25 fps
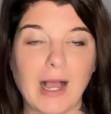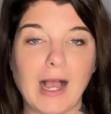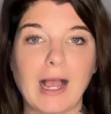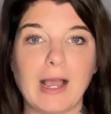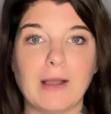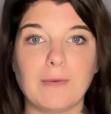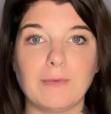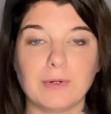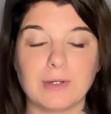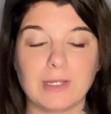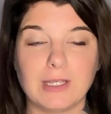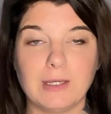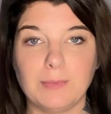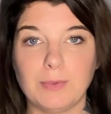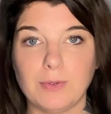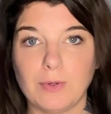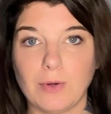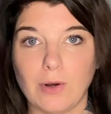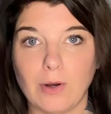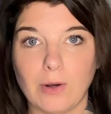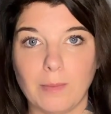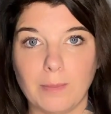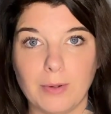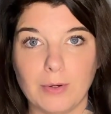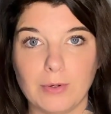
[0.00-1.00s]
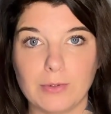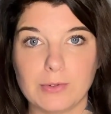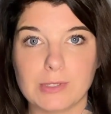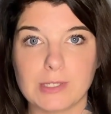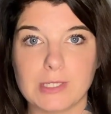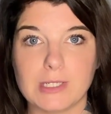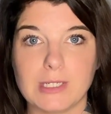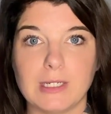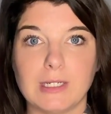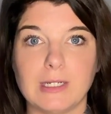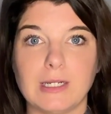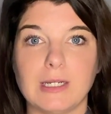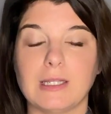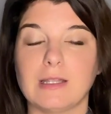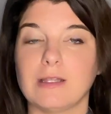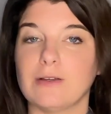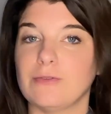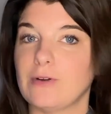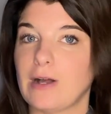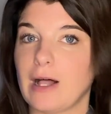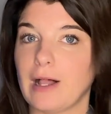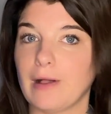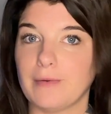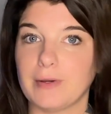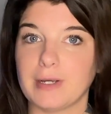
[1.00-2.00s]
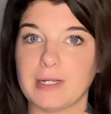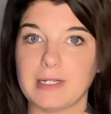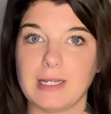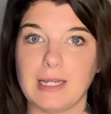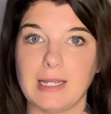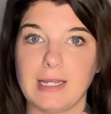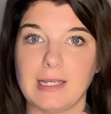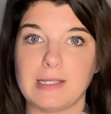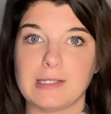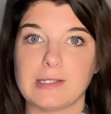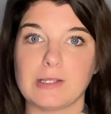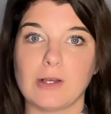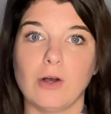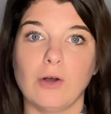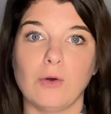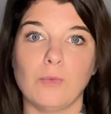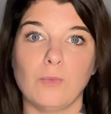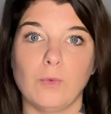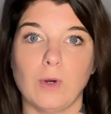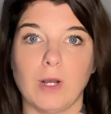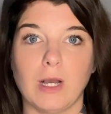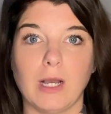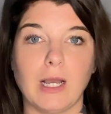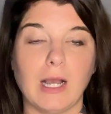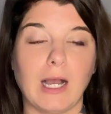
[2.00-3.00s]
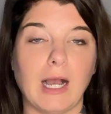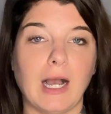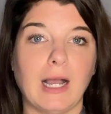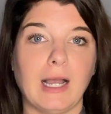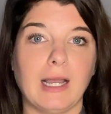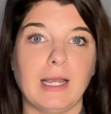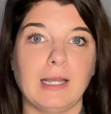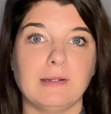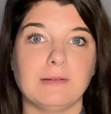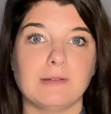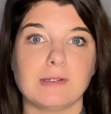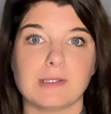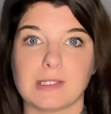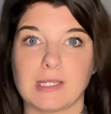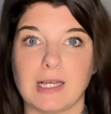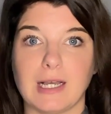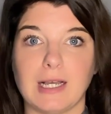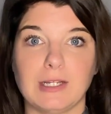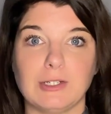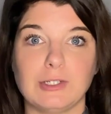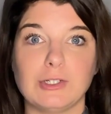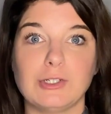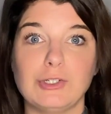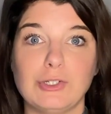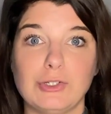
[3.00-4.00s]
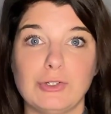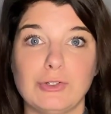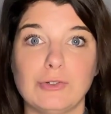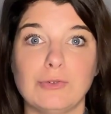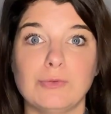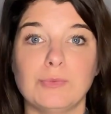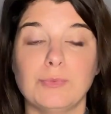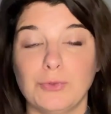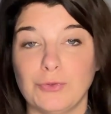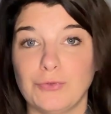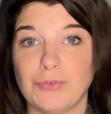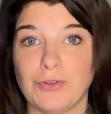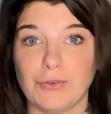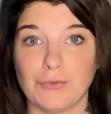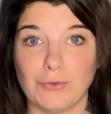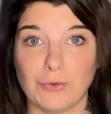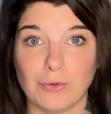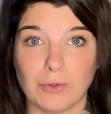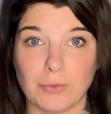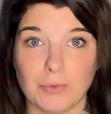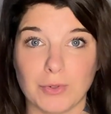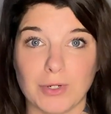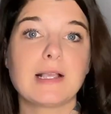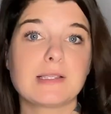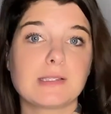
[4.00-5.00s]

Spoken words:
I will keep you all posted in the following days on what I decide to do moving forward.